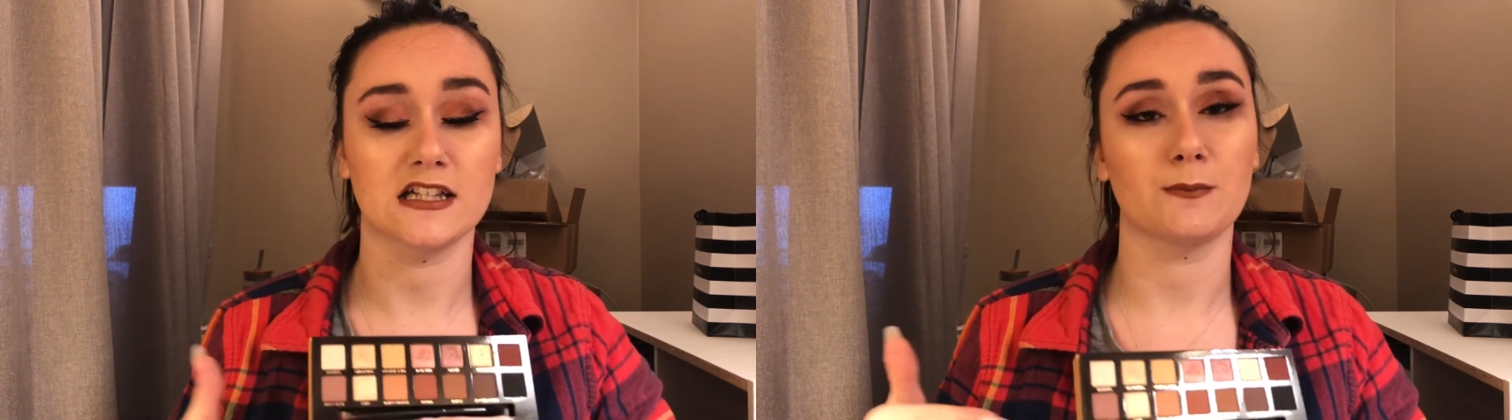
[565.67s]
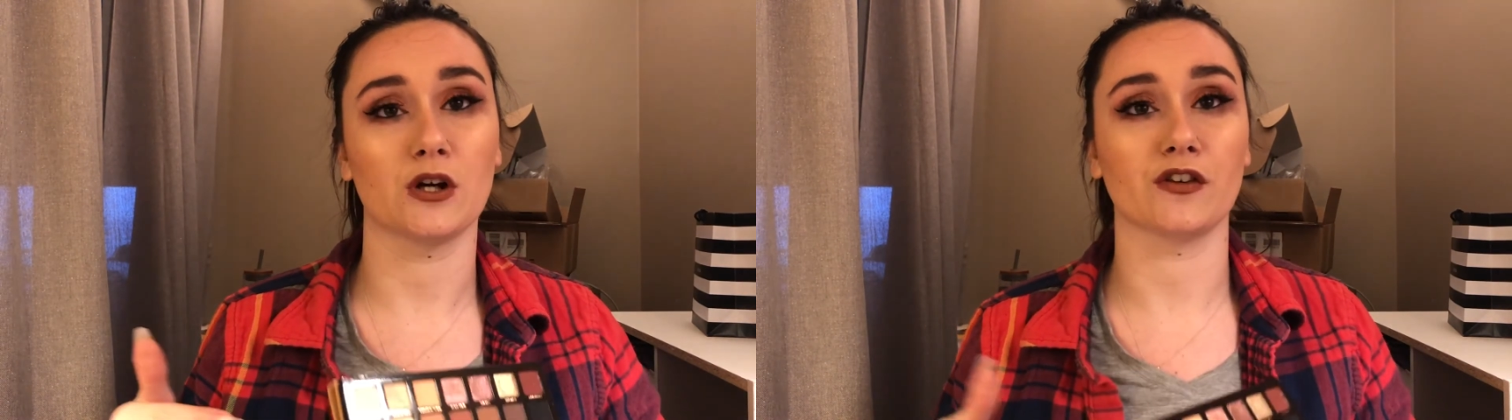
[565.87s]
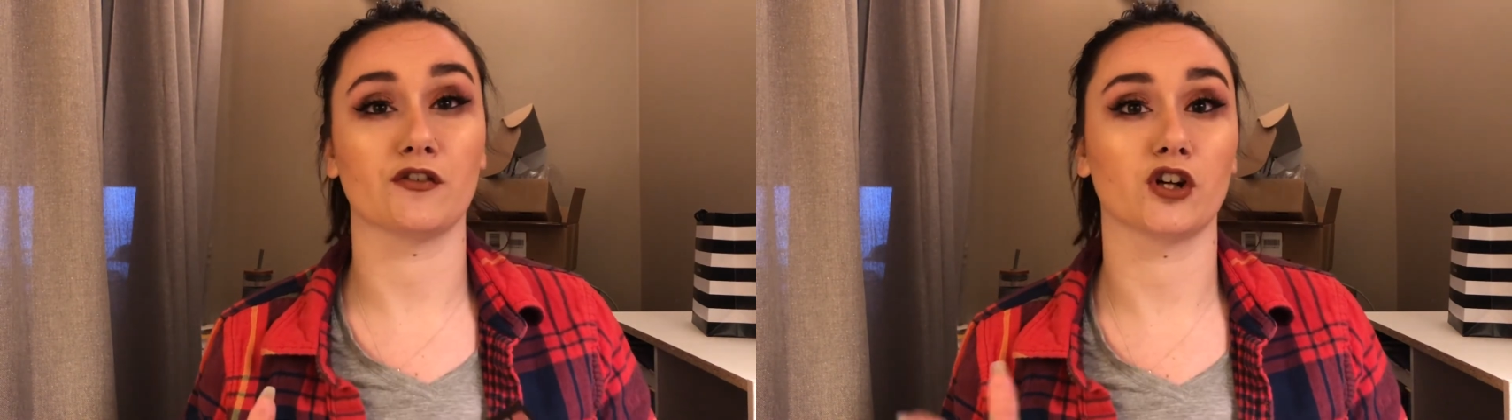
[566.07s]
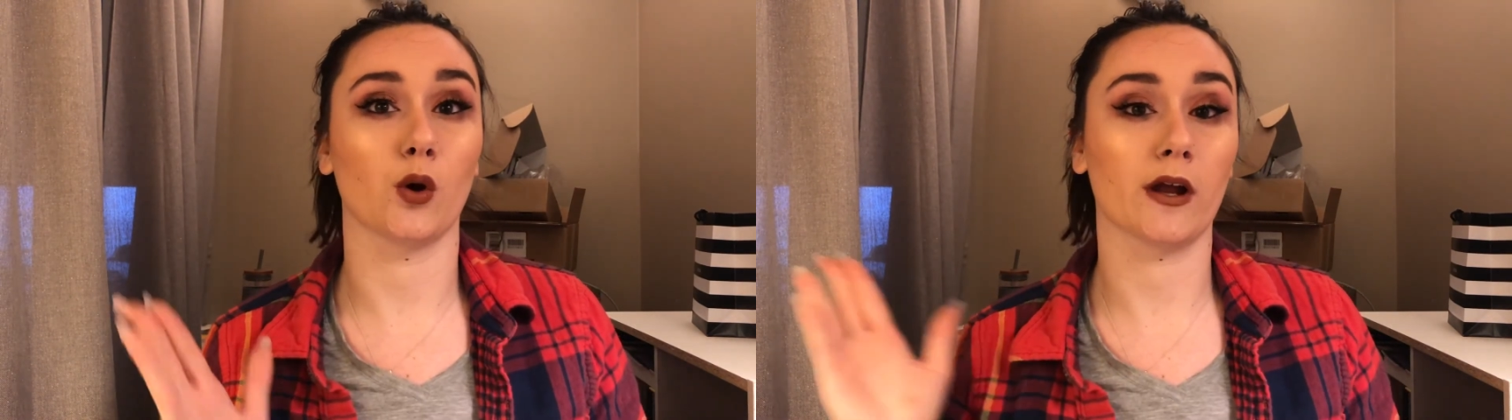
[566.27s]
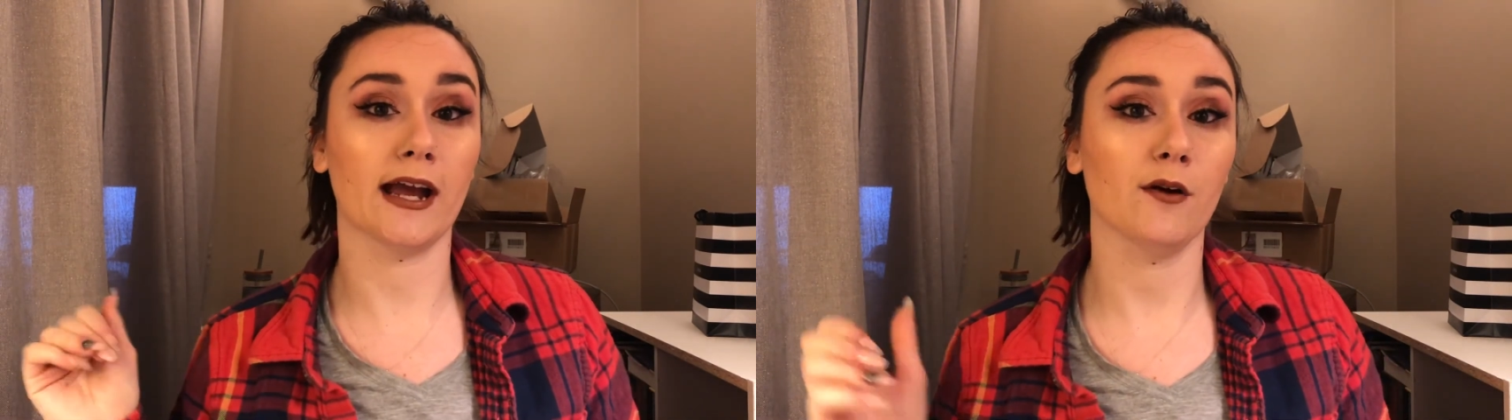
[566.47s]
It's perfect for
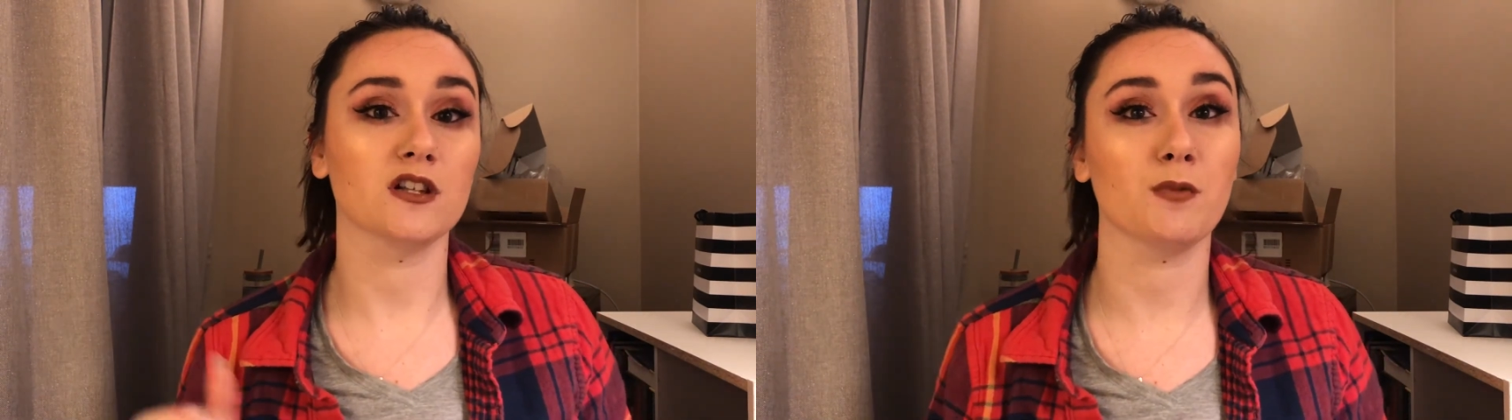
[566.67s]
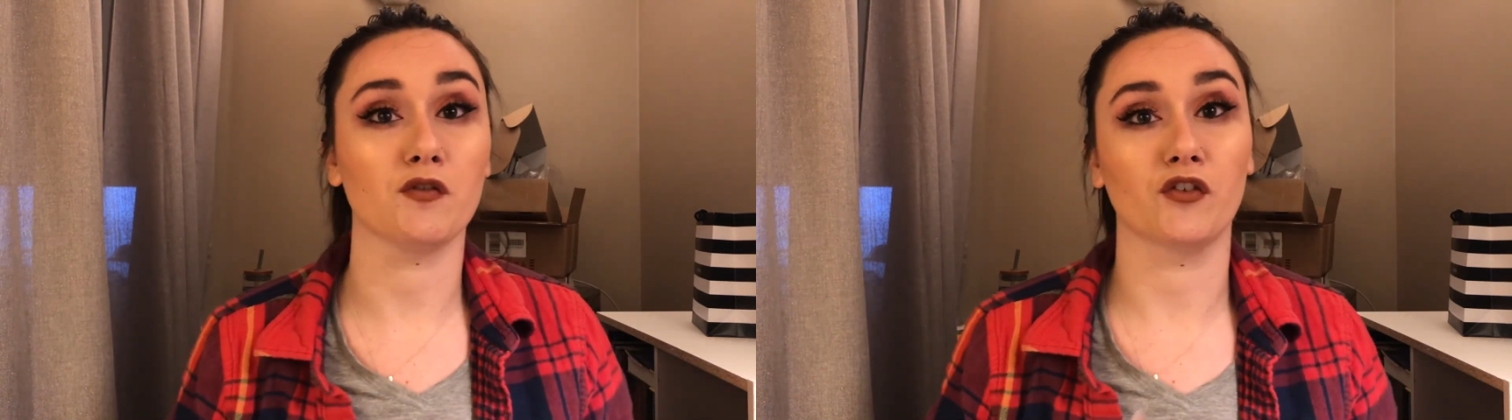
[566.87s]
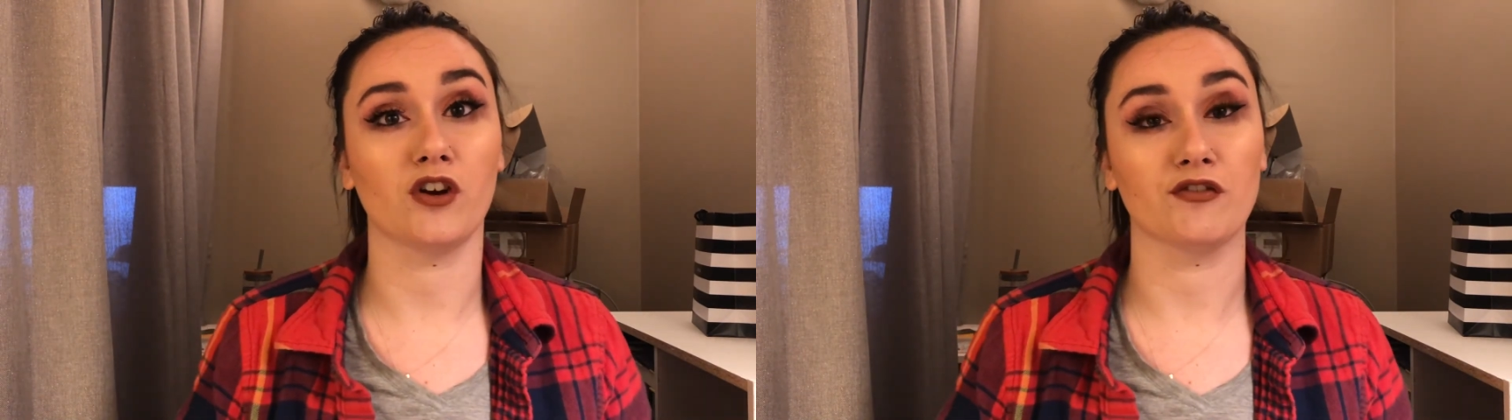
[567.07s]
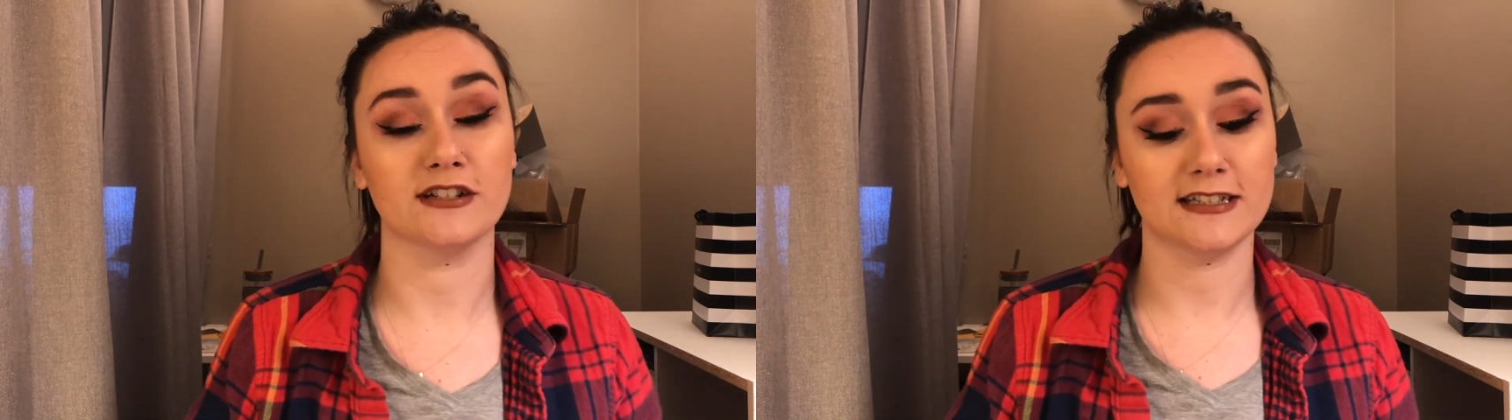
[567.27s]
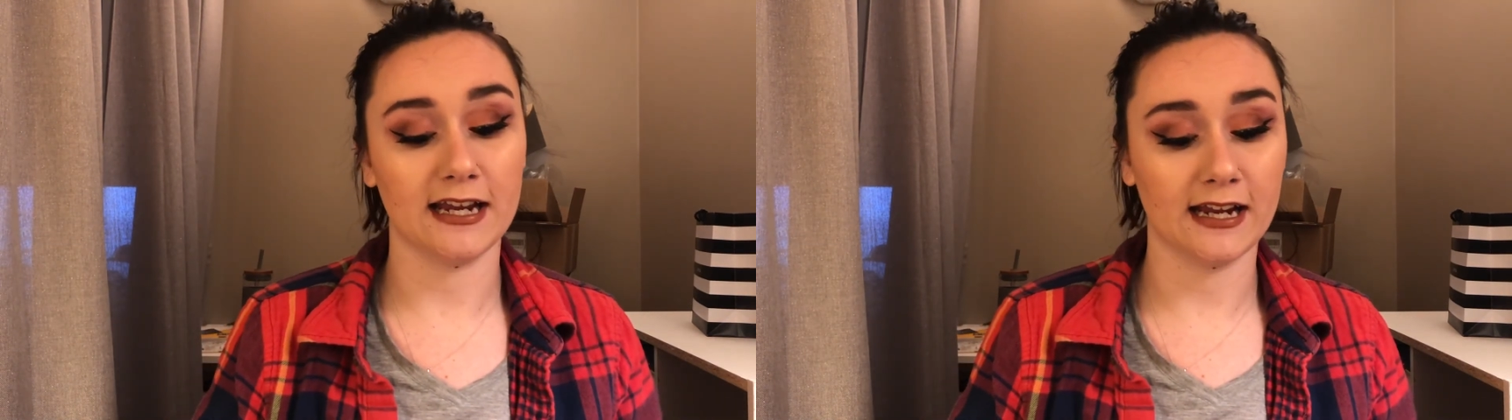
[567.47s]
going out. It's perfect for every
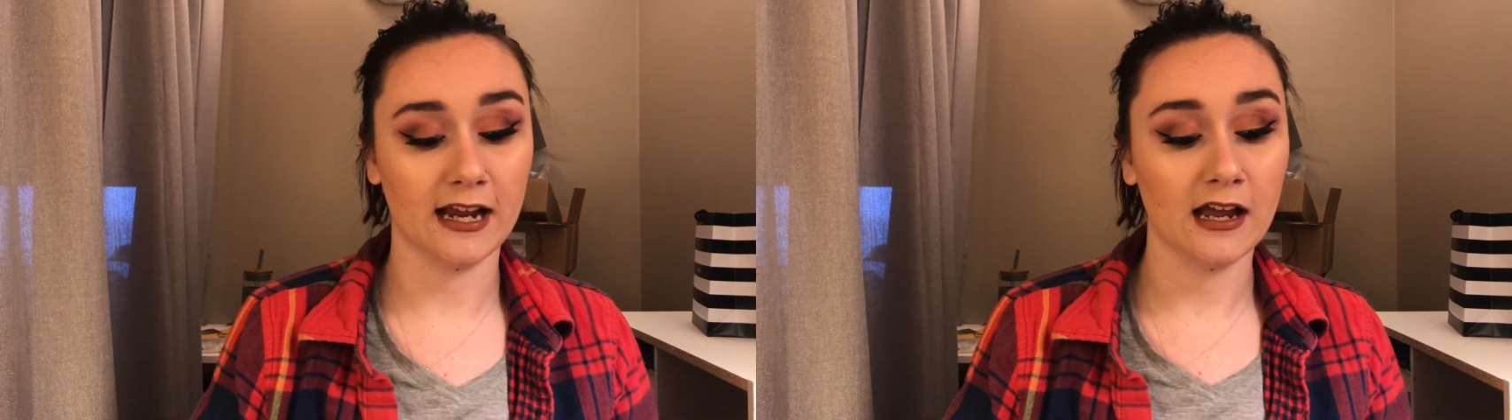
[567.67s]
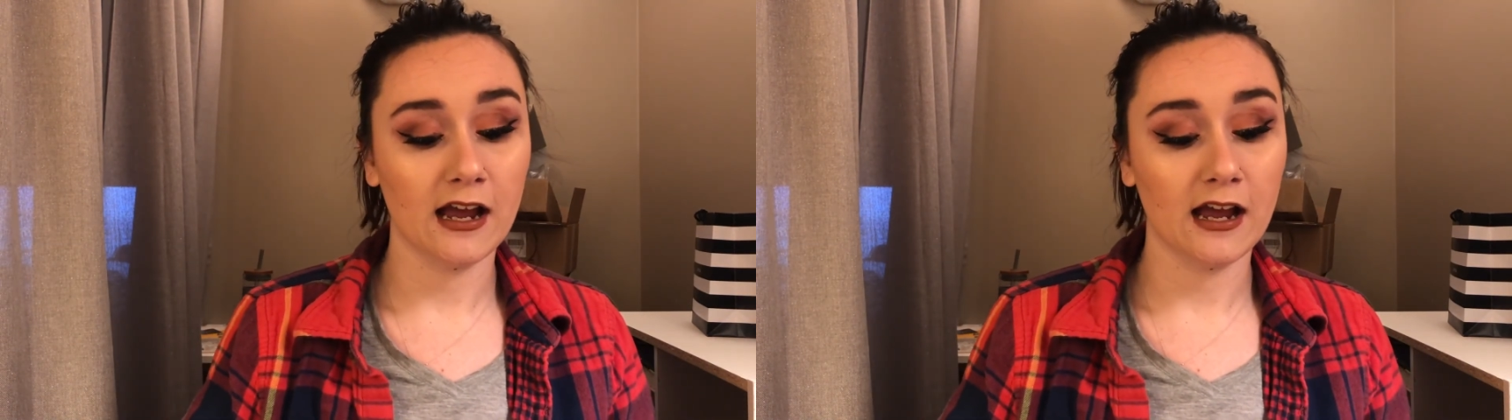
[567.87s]
day.